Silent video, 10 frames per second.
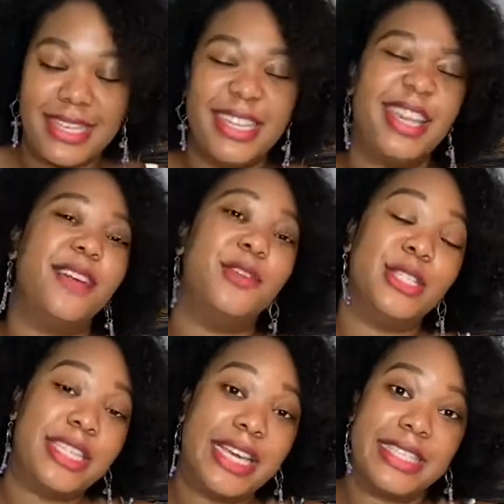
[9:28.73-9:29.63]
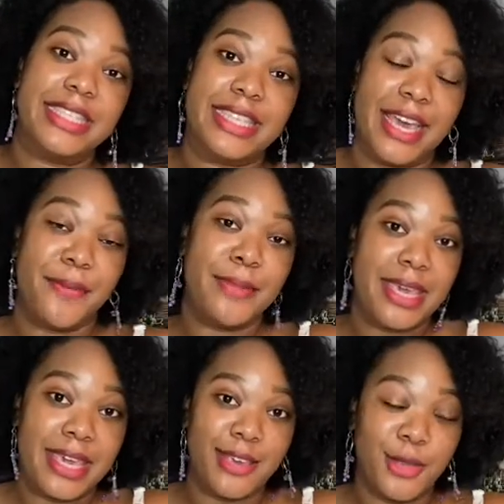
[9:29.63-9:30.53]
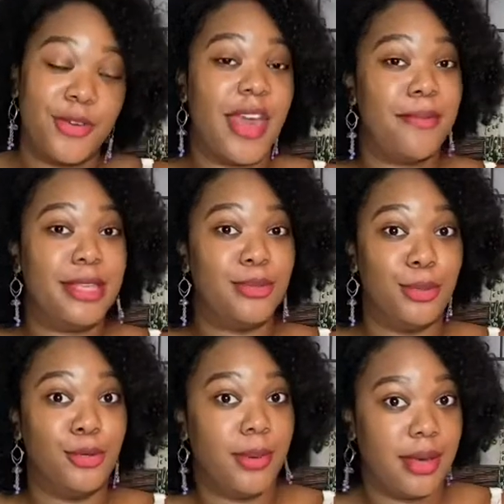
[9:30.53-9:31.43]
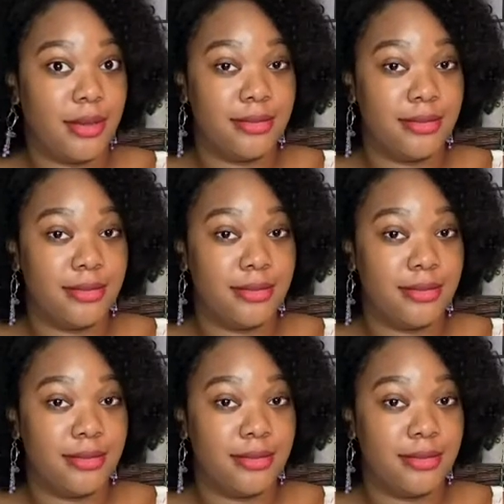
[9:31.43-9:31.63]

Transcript: Now if you're in Texas like me, you know that means Bluebell.